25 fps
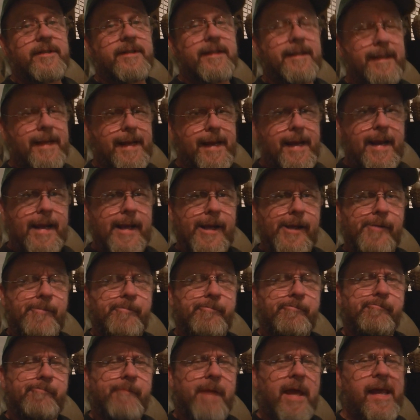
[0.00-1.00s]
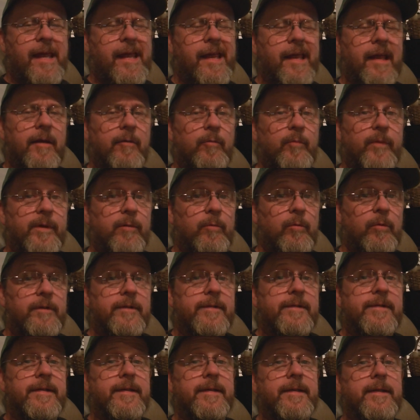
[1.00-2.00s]
today, and we will
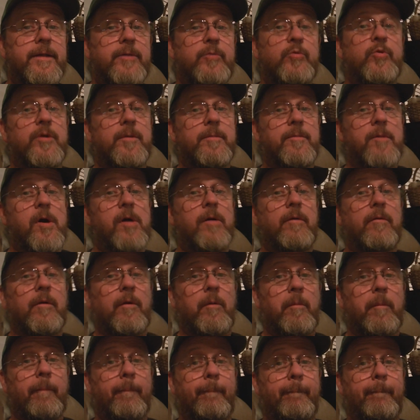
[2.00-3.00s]
see you tomorrow.